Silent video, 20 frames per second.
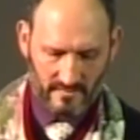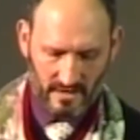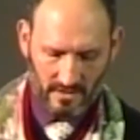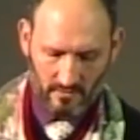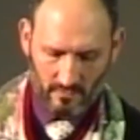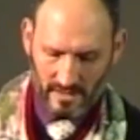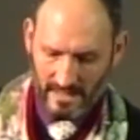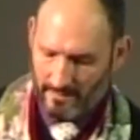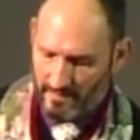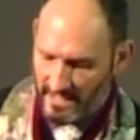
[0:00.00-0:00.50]

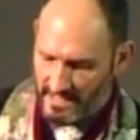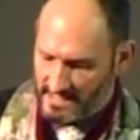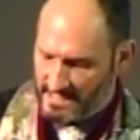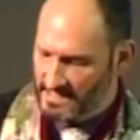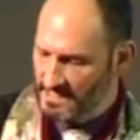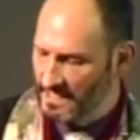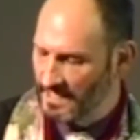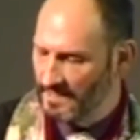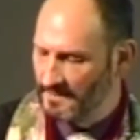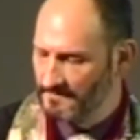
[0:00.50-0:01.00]
And the rabbis
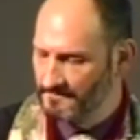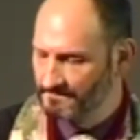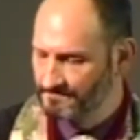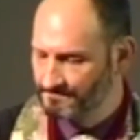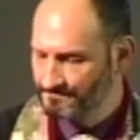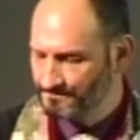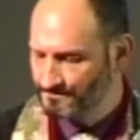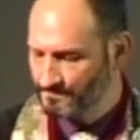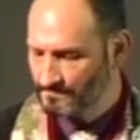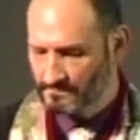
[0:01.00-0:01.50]

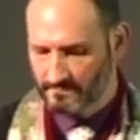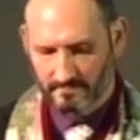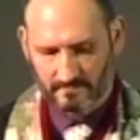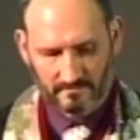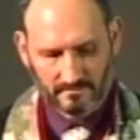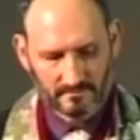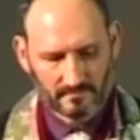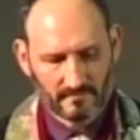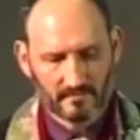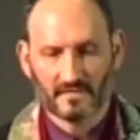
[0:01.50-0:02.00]
said,
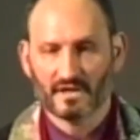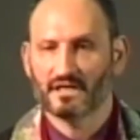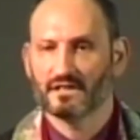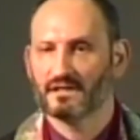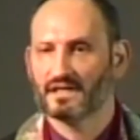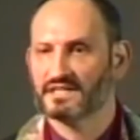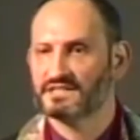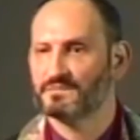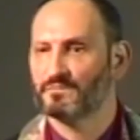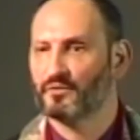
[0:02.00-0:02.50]

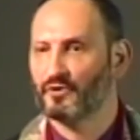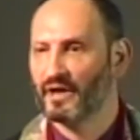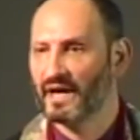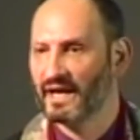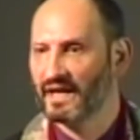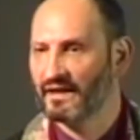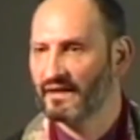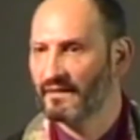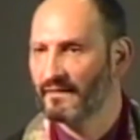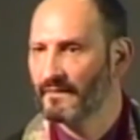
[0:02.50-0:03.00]
"Let's
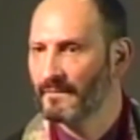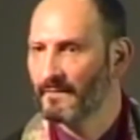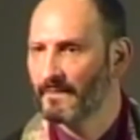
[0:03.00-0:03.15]
pray."